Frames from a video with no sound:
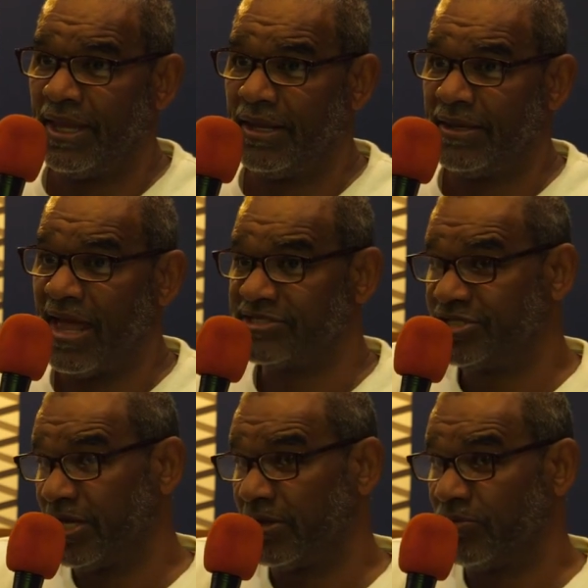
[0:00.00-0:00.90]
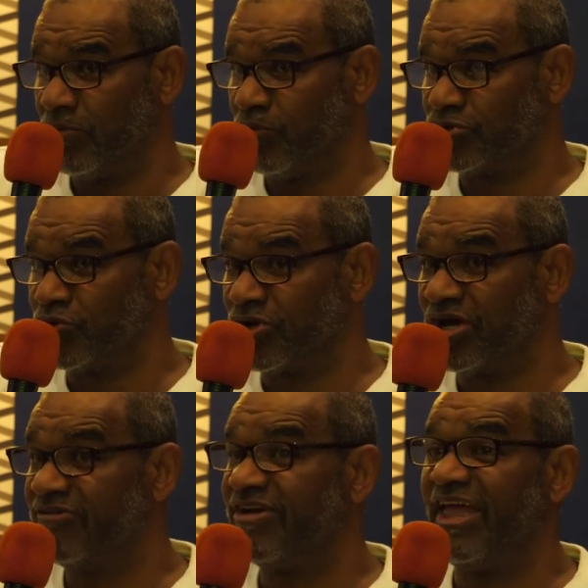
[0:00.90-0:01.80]
and that check was going
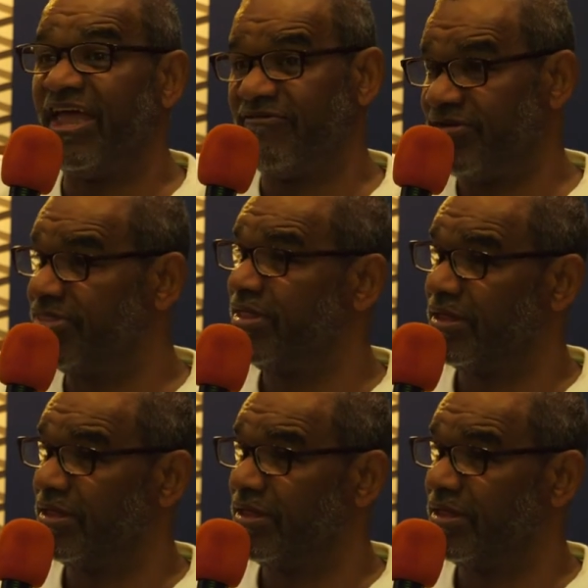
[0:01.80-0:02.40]
to cover everything